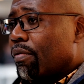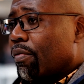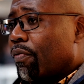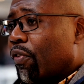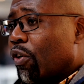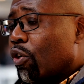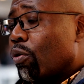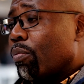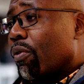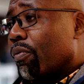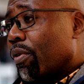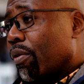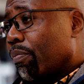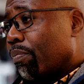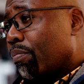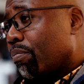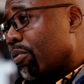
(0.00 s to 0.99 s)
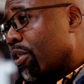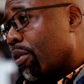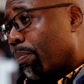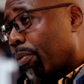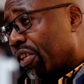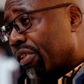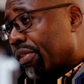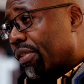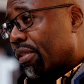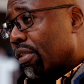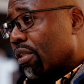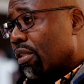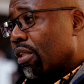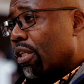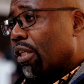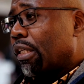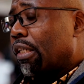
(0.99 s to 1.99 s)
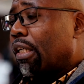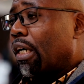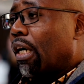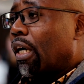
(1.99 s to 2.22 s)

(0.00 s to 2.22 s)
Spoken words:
freedom of the press, and